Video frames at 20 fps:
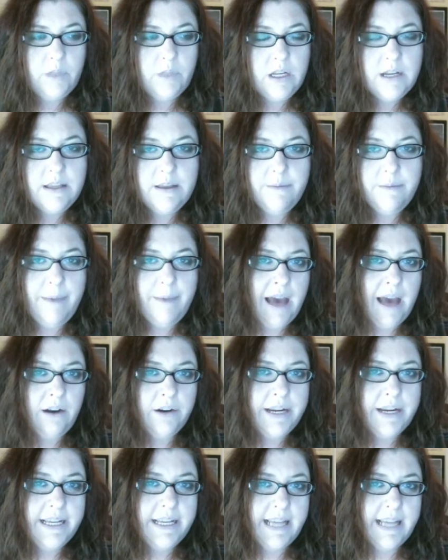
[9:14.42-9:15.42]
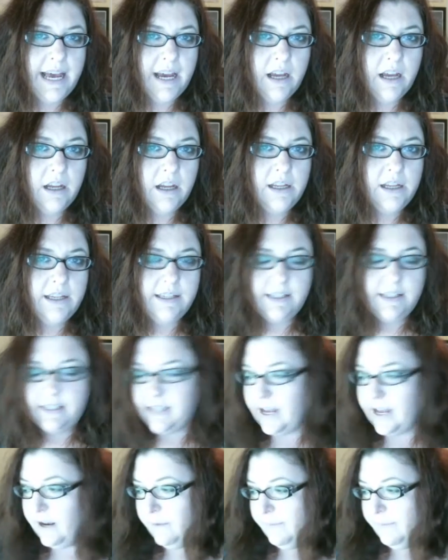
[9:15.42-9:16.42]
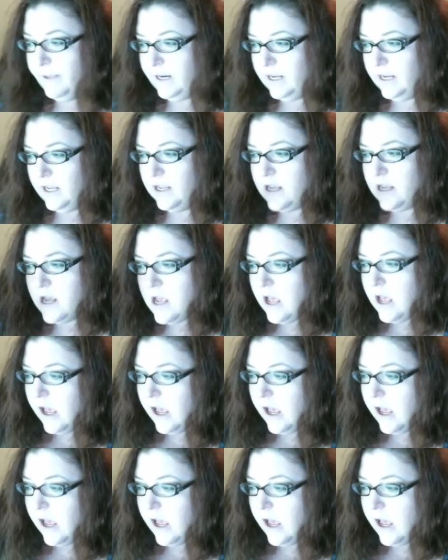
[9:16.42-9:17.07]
The battery that is set up in it